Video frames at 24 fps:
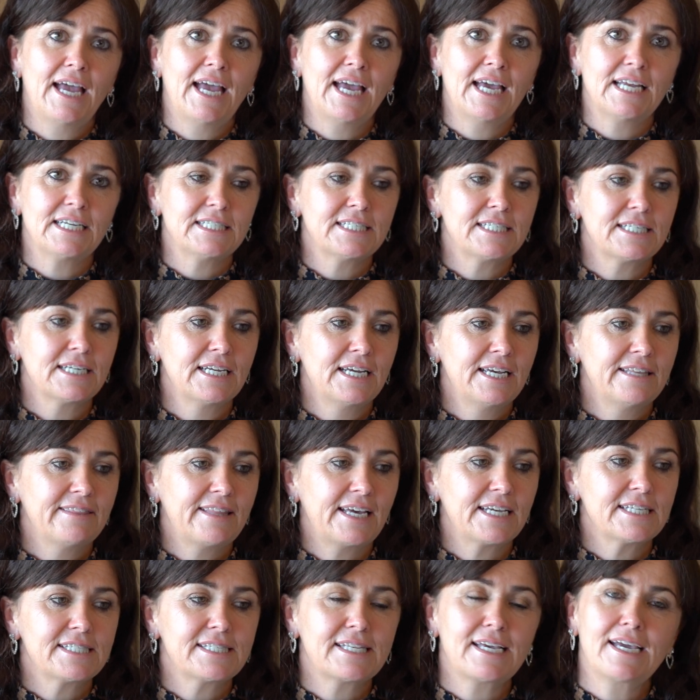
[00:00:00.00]
And
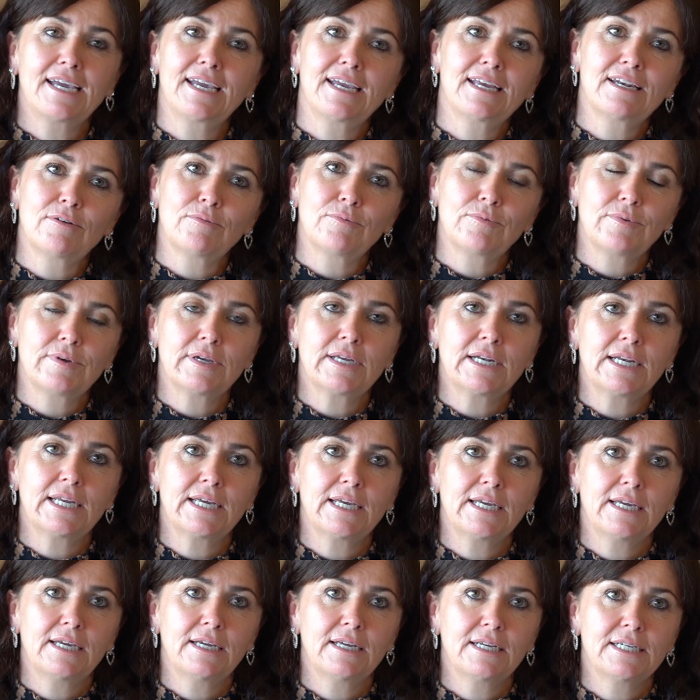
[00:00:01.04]
they say in a
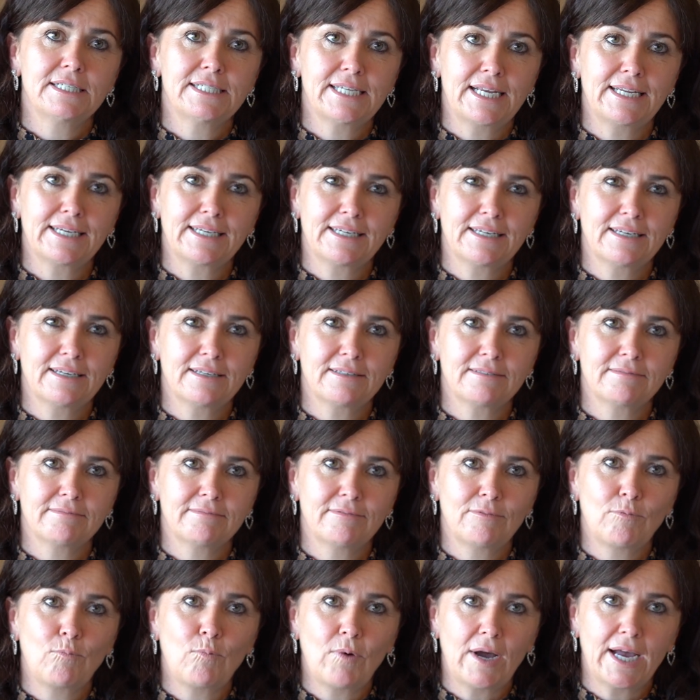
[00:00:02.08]
really delicate
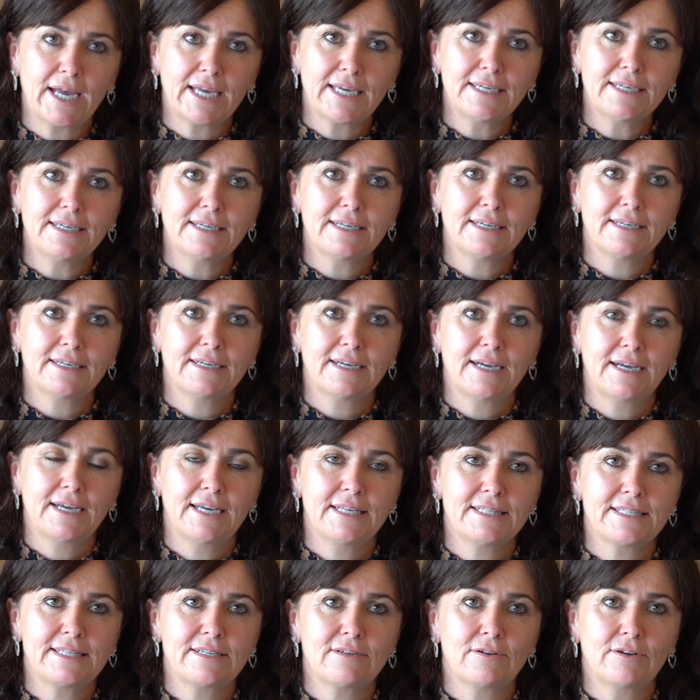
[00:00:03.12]
way.
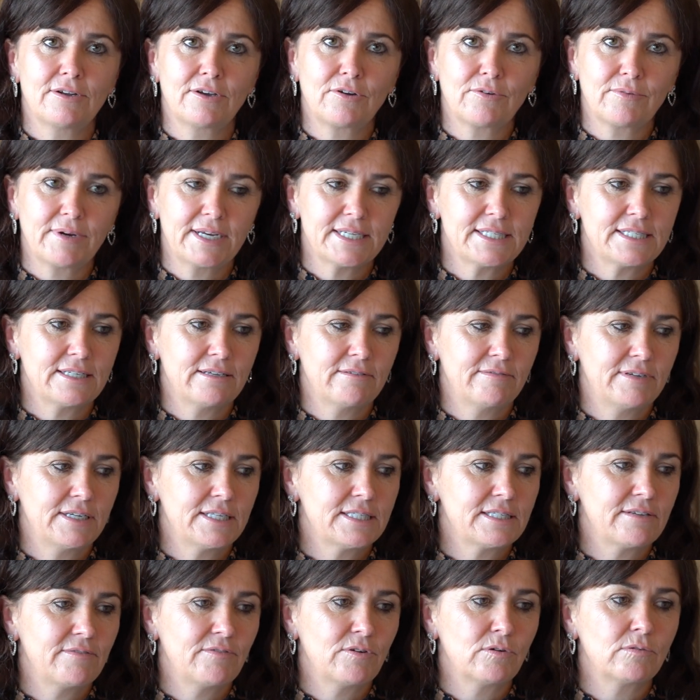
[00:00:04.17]
It's not aggressive,
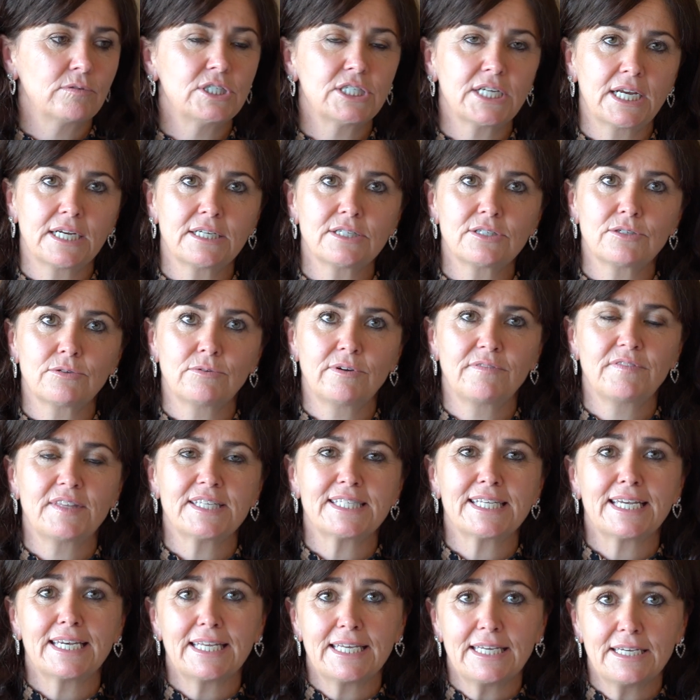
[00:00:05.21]
it's a real gentle. If
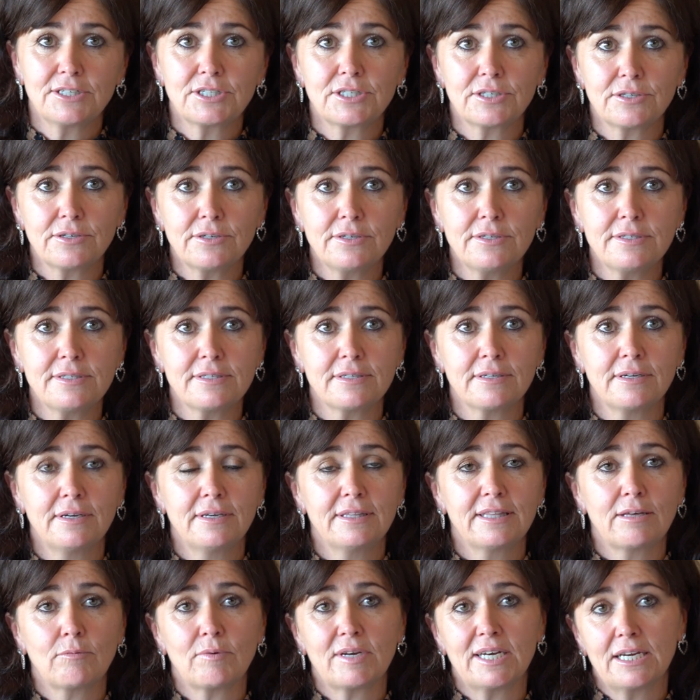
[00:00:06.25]
there's any issues
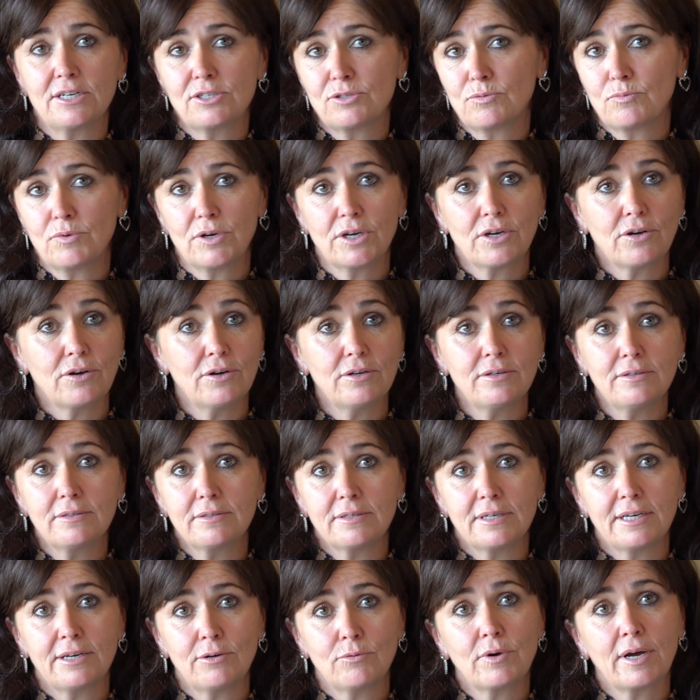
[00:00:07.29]
that we need to work on,
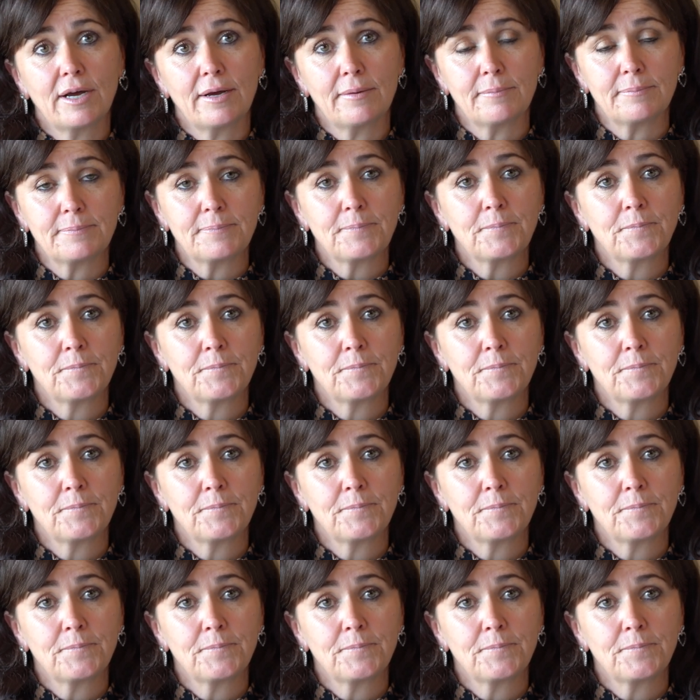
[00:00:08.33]
it'll come.